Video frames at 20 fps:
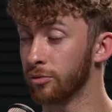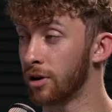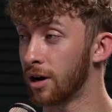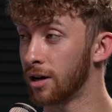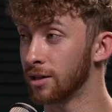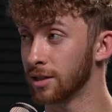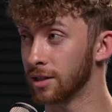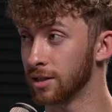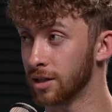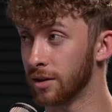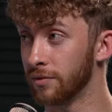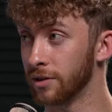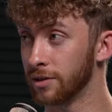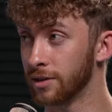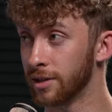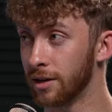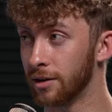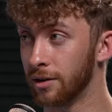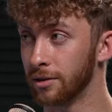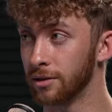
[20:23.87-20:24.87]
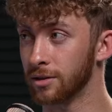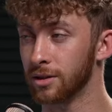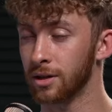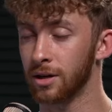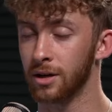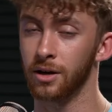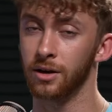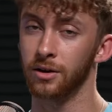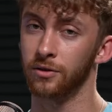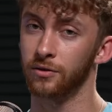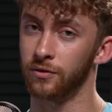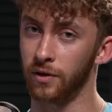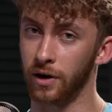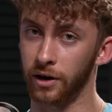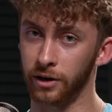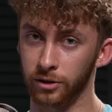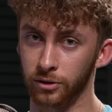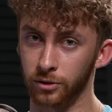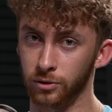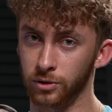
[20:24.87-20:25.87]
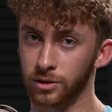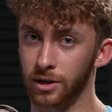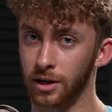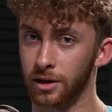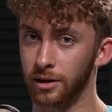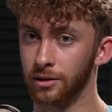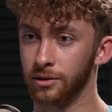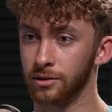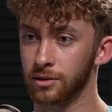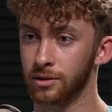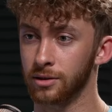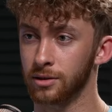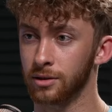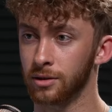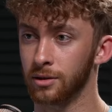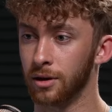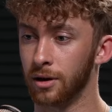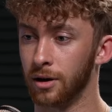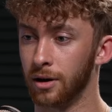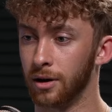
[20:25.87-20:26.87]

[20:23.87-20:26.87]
process of the tenants, finding those tenants.